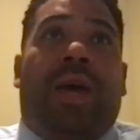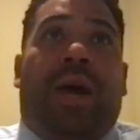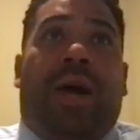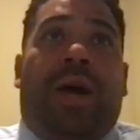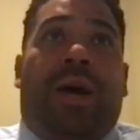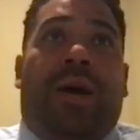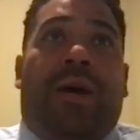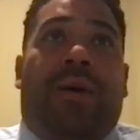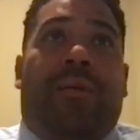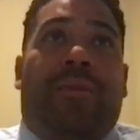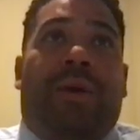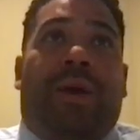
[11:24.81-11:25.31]

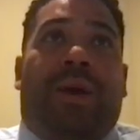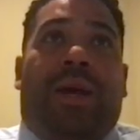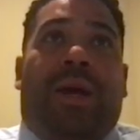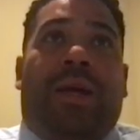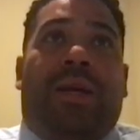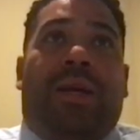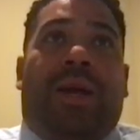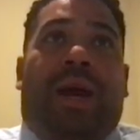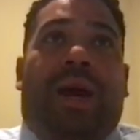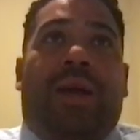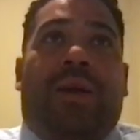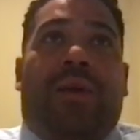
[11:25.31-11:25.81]
And
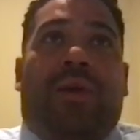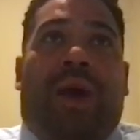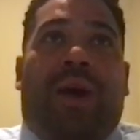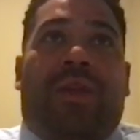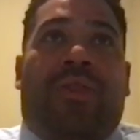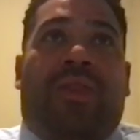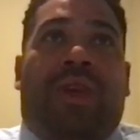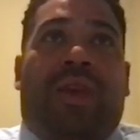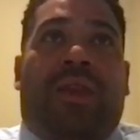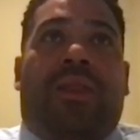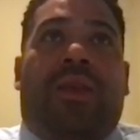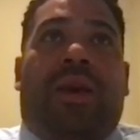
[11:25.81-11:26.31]
I
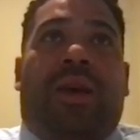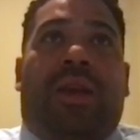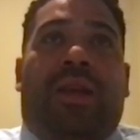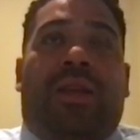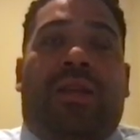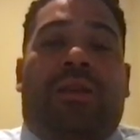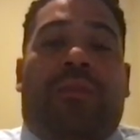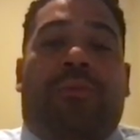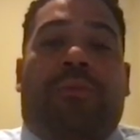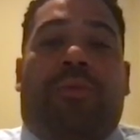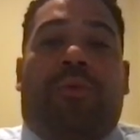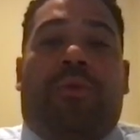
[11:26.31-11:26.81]
think that
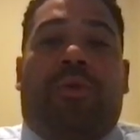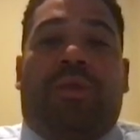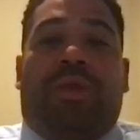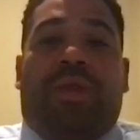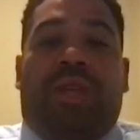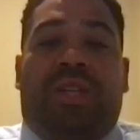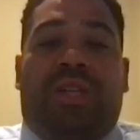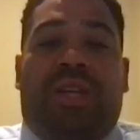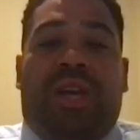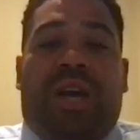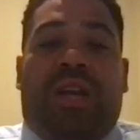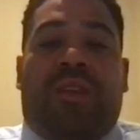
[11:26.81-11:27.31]
it's important to
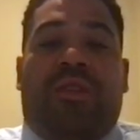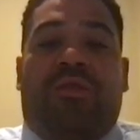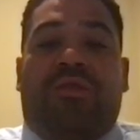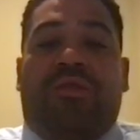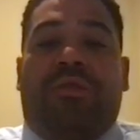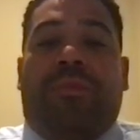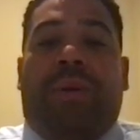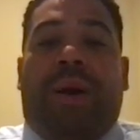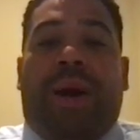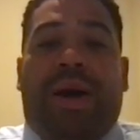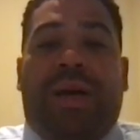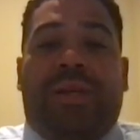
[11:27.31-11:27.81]
check those
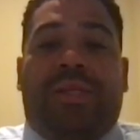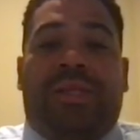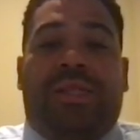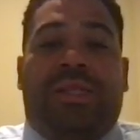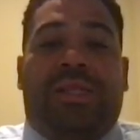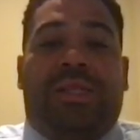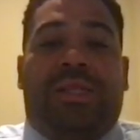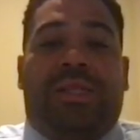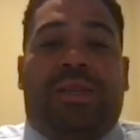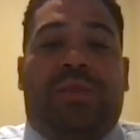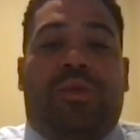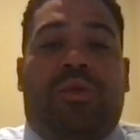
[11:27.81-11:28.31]

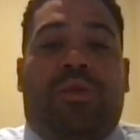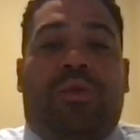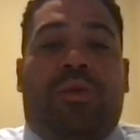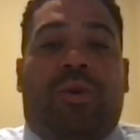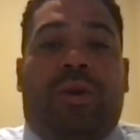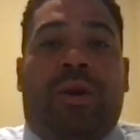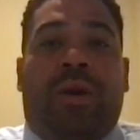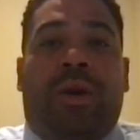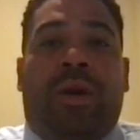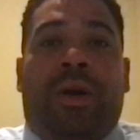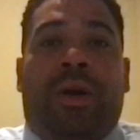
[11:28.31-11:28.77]
biases at the door